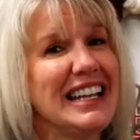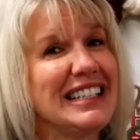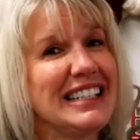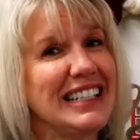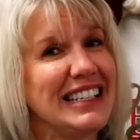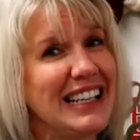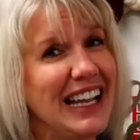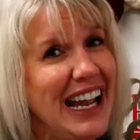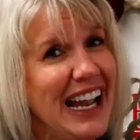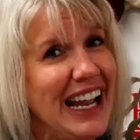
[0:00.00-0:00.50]

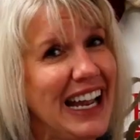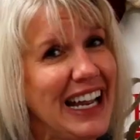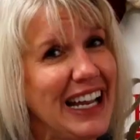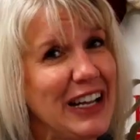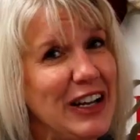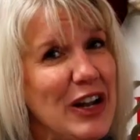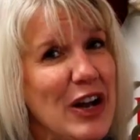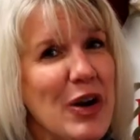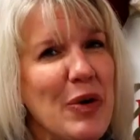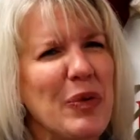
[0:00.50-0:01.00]

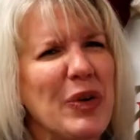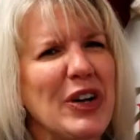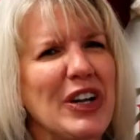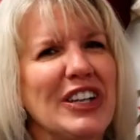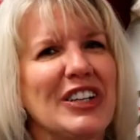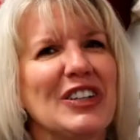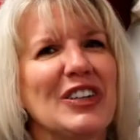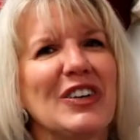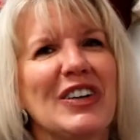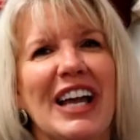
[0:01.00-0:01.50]
Today, we're
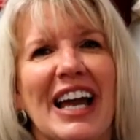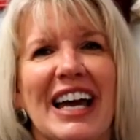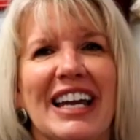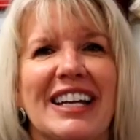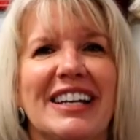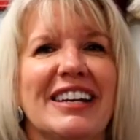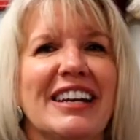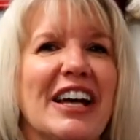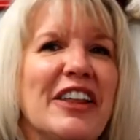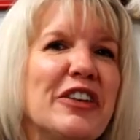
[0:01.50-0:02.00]
going to look at
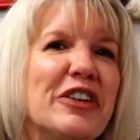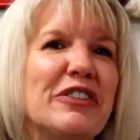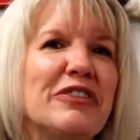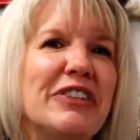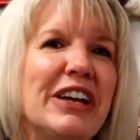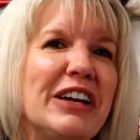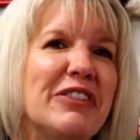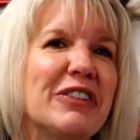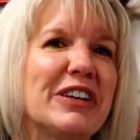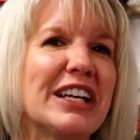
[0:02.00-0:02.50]
another
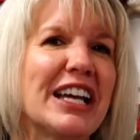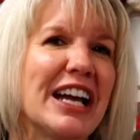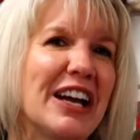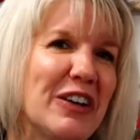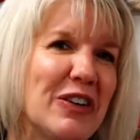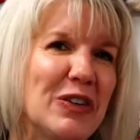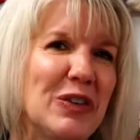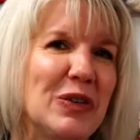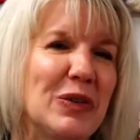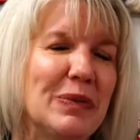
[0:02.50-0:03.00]
favorite
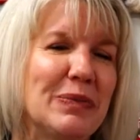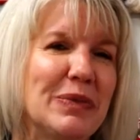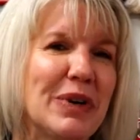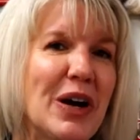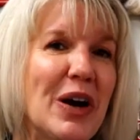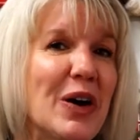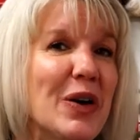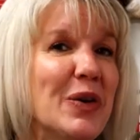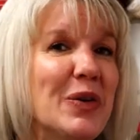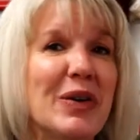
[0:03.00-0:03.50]
carol,
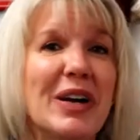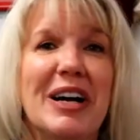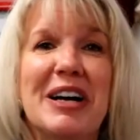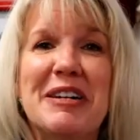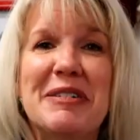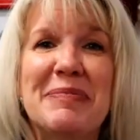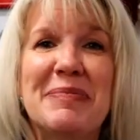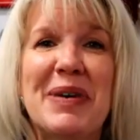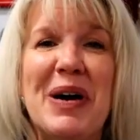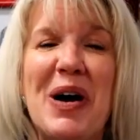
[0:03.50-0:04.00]
O
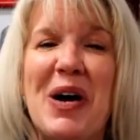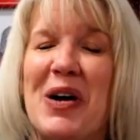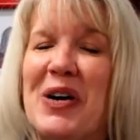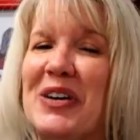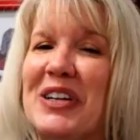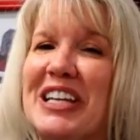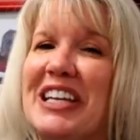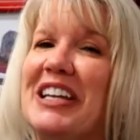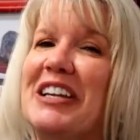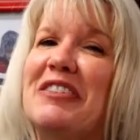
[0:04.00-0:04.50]
Come
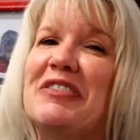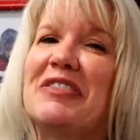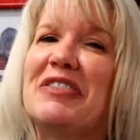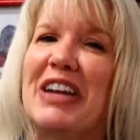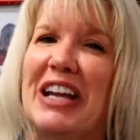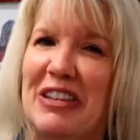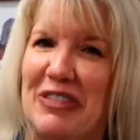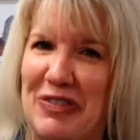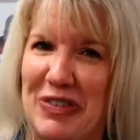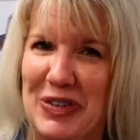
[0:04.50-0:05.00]
All Ye
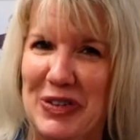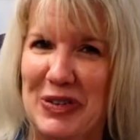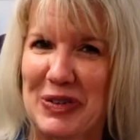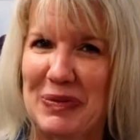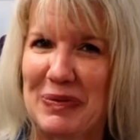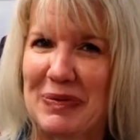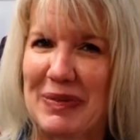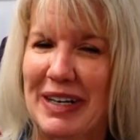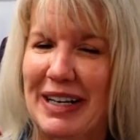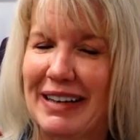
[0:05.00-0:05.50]

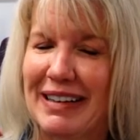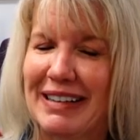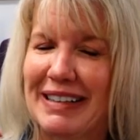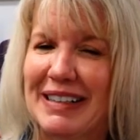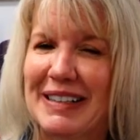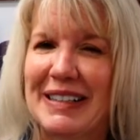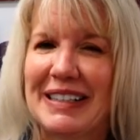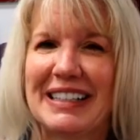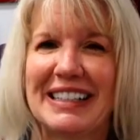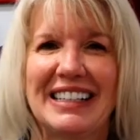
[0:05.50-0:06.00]
Faithful.
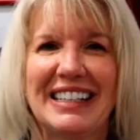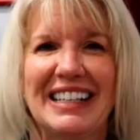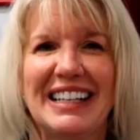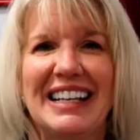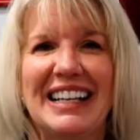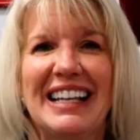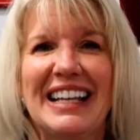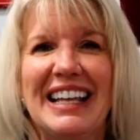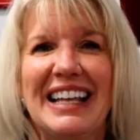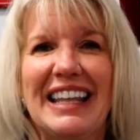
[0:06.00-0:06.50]

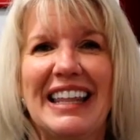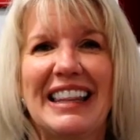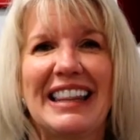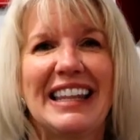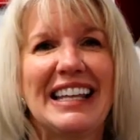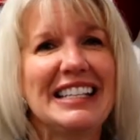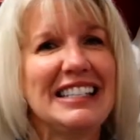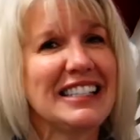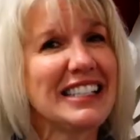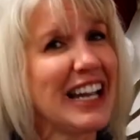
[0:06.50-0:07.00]

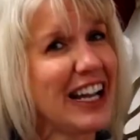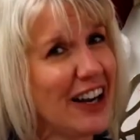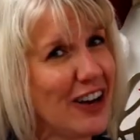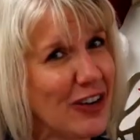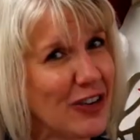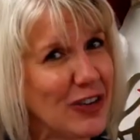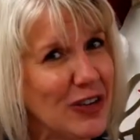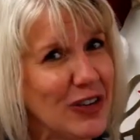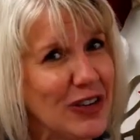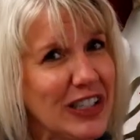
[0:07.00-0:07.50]
This
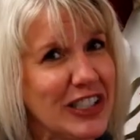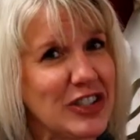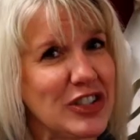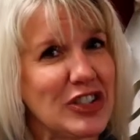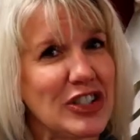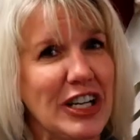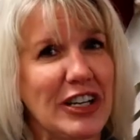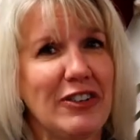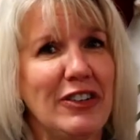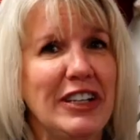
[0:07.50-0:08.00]
carol is
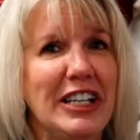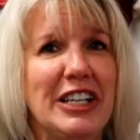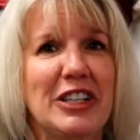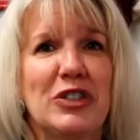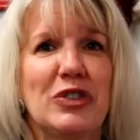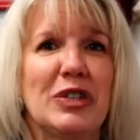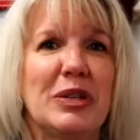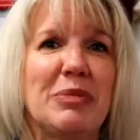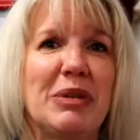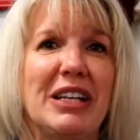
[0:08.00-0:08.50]
generally
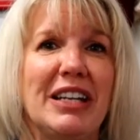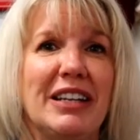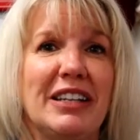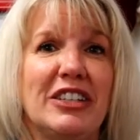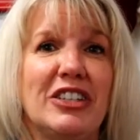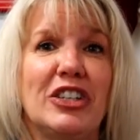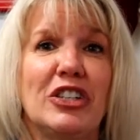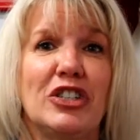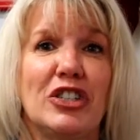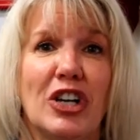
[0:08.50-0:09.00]

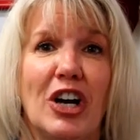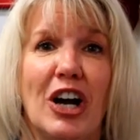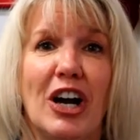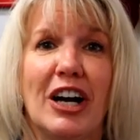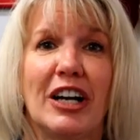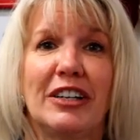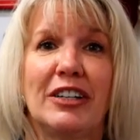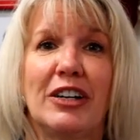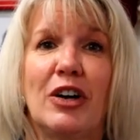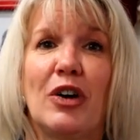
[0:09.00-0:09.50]
attributed to
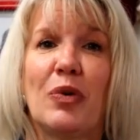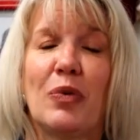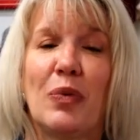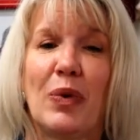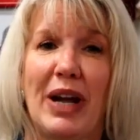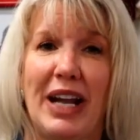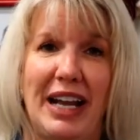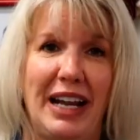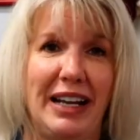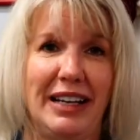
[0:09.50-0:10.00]
John
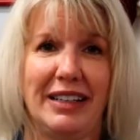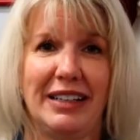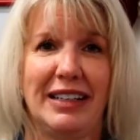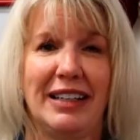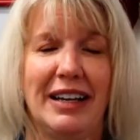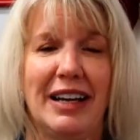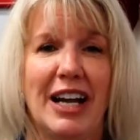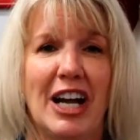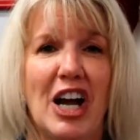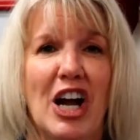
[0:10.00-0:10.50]
Wade,
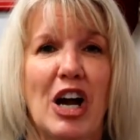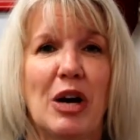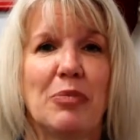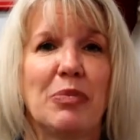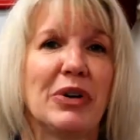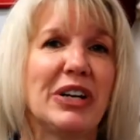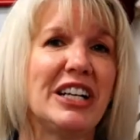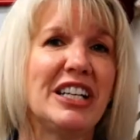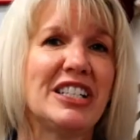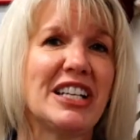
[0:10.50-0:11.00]
a
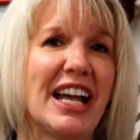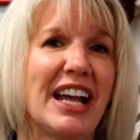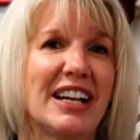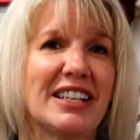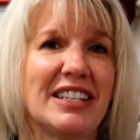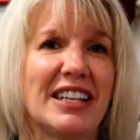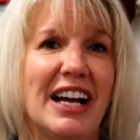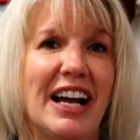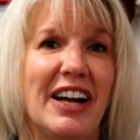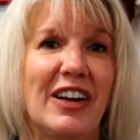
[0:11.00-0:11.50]
British
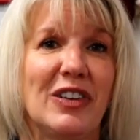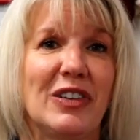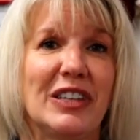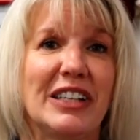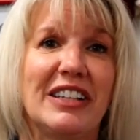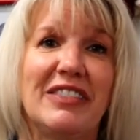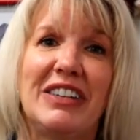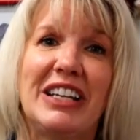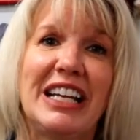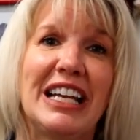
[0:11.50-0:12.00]
exile
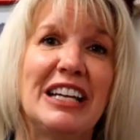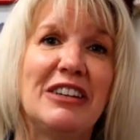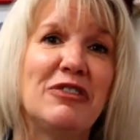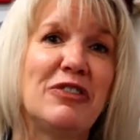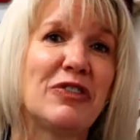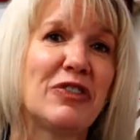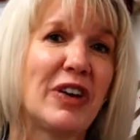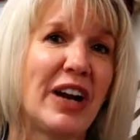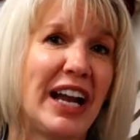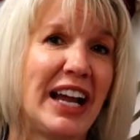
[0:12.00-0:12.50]
living in
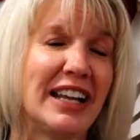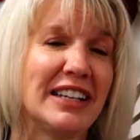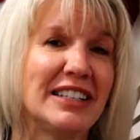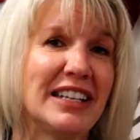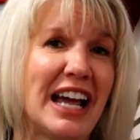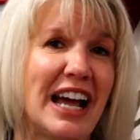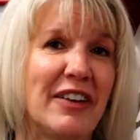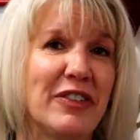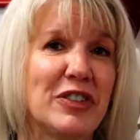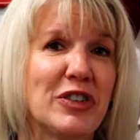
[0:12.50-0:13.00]
France
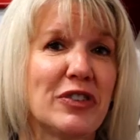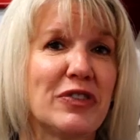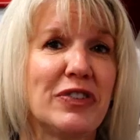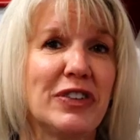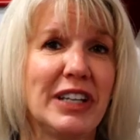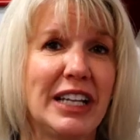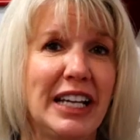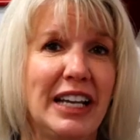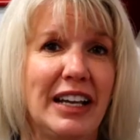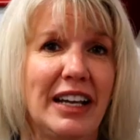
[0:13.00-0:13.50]
after
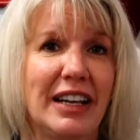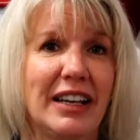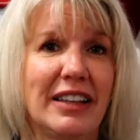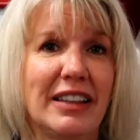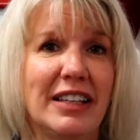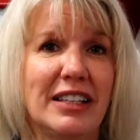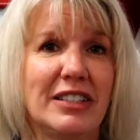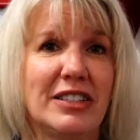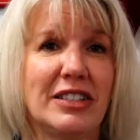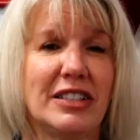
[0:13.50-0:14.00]
fleeing
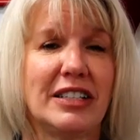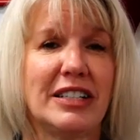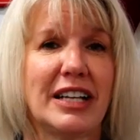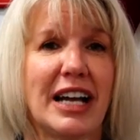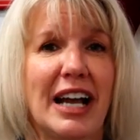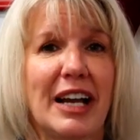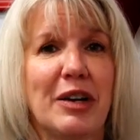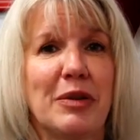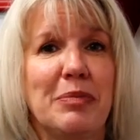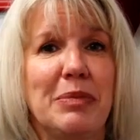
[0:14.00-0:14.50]
the
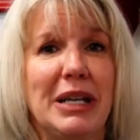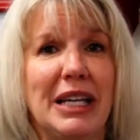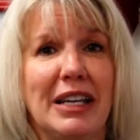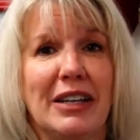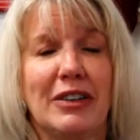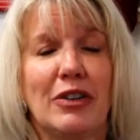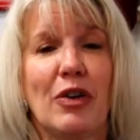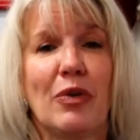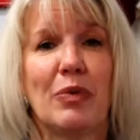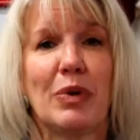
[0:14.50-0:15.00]

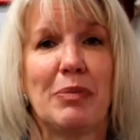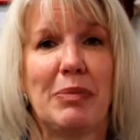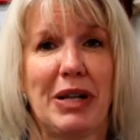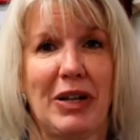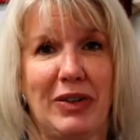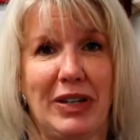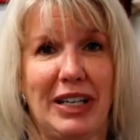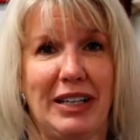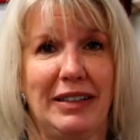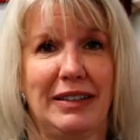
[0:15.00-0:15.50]
Jacobean
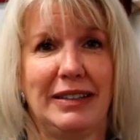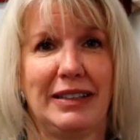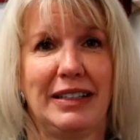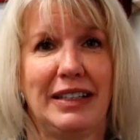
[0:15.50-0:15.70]
Rebellion.